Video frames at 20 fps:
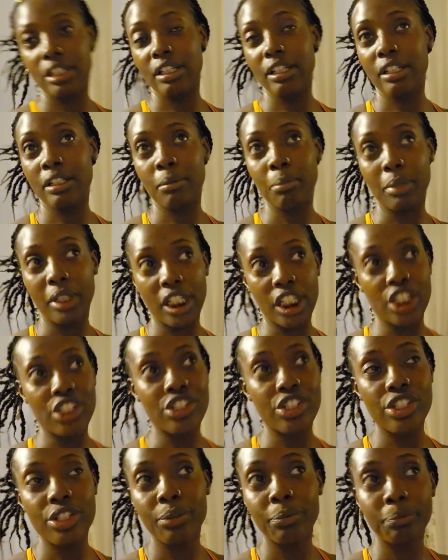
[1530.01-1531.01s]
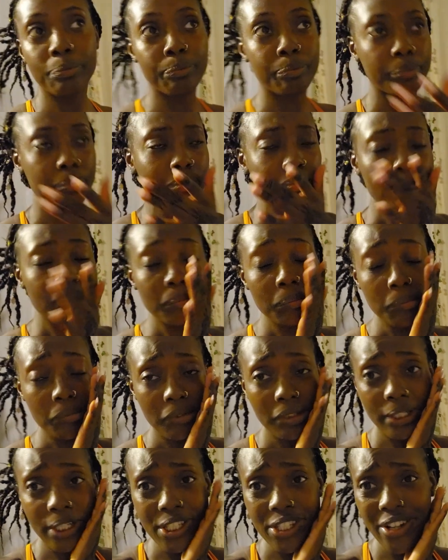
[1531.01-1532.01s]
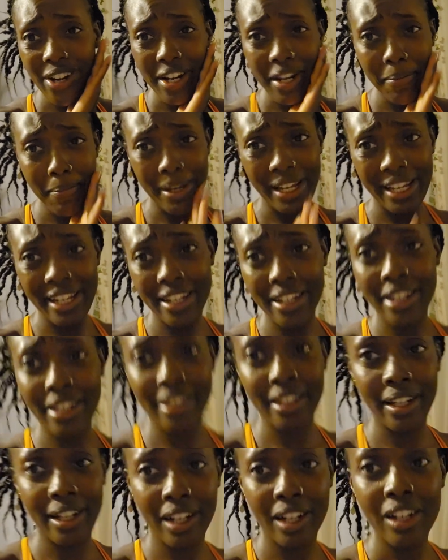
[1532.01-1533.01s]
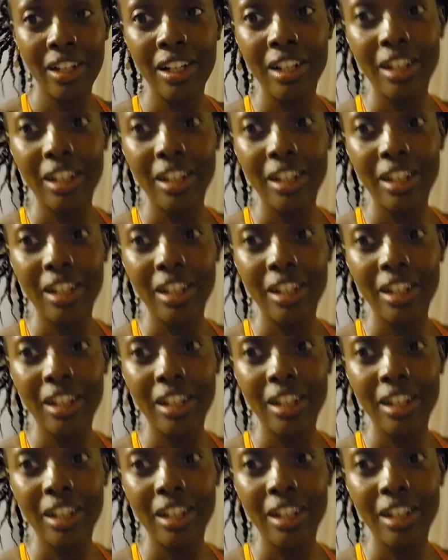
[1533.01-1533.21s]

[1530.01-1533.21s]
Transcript: a day on the beach. This year I didn't buy anything.